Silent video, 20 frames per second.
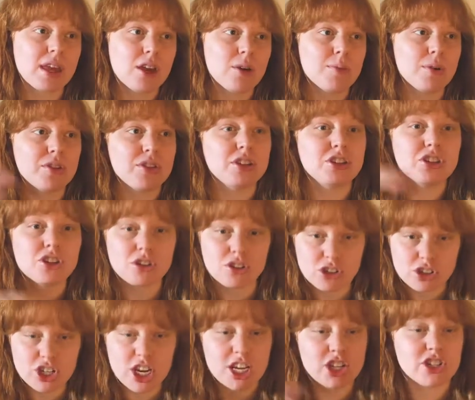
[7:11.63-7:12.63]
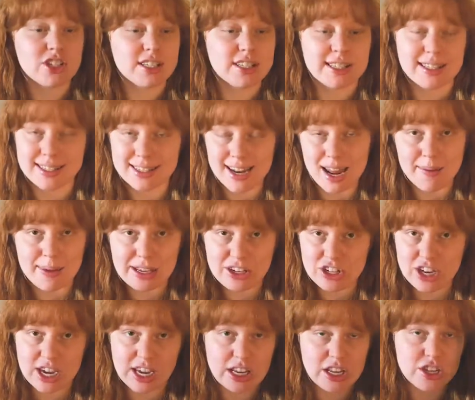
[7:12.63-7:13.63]
both internal change and systemic
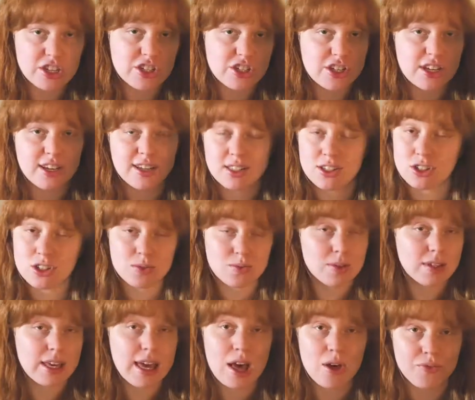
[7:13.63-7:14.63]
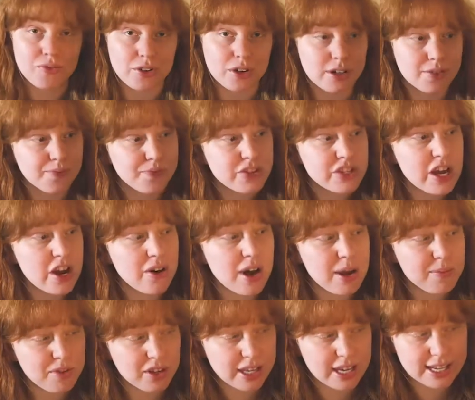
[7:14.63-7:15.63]
change, it's just really helpful. So
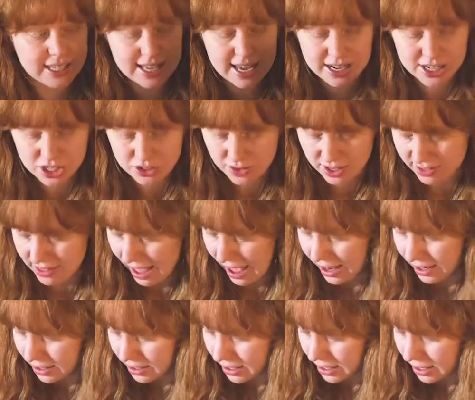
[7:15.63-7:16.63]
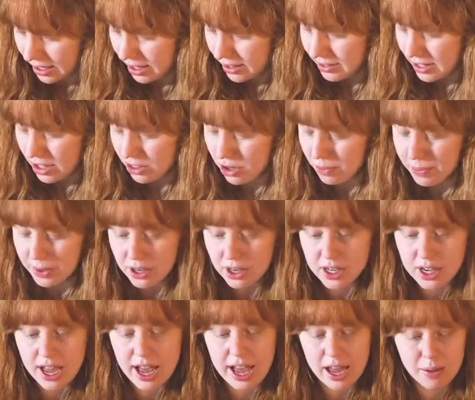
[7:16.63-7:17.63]
I'm really excited to read that. The other
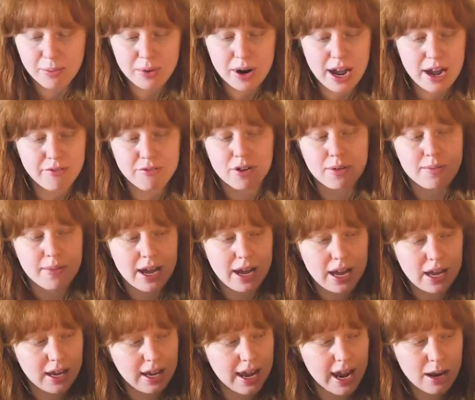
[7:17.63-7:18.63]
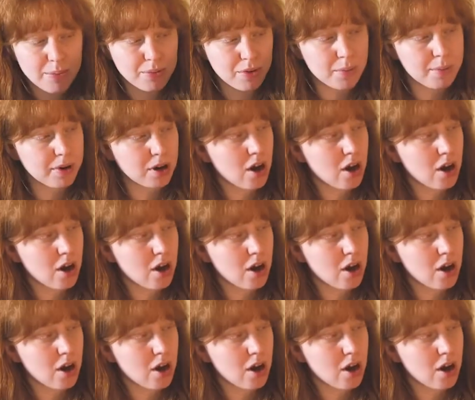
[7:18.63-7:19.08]
book I brought from my April book